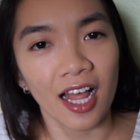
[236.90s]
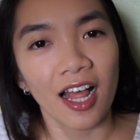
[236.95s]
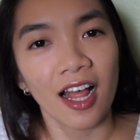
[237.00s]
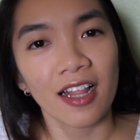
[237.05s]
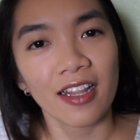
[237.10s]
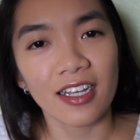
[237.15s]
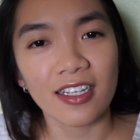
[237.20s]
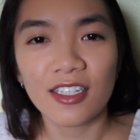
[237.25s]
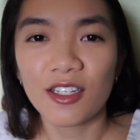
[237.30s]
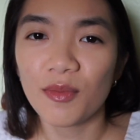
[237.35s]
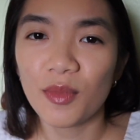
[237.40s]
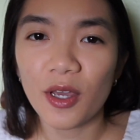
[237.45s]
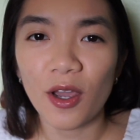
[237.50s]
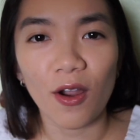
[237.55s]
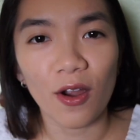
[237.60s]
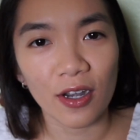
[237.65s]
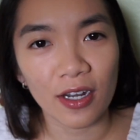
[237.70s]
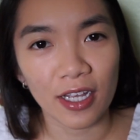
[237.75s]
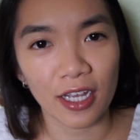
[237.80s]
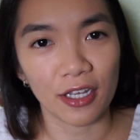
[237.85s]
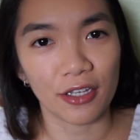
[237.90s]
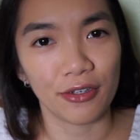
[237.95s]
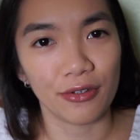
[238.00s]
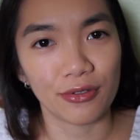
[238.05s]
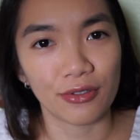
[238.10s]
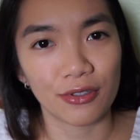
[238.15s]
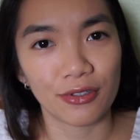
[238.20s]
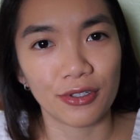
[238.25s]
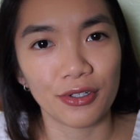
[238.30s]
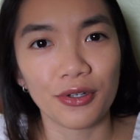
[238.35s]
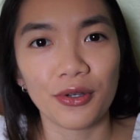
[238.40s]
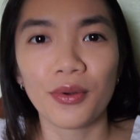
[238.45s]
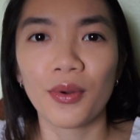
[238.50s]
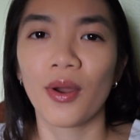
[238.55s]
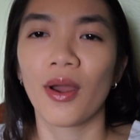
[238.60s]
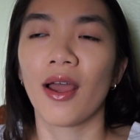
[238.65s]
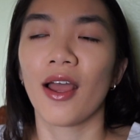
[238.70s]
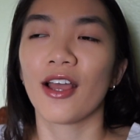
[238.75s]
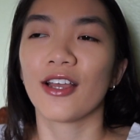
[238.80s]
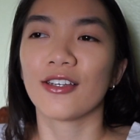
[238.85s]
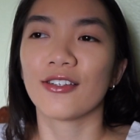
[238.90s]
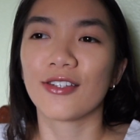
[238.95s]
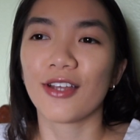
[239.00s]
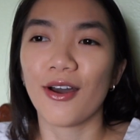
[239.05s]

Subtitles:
that's gonna be hard to get used to. So